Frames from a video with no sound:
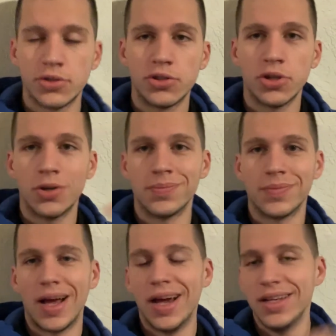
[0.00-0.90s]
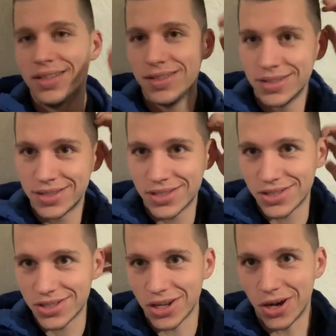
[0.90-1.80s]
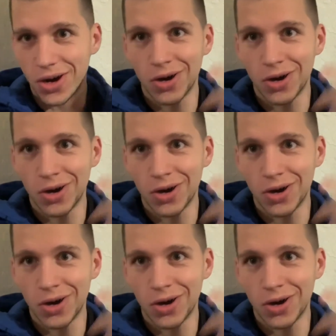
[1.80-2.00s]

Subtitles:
So I did this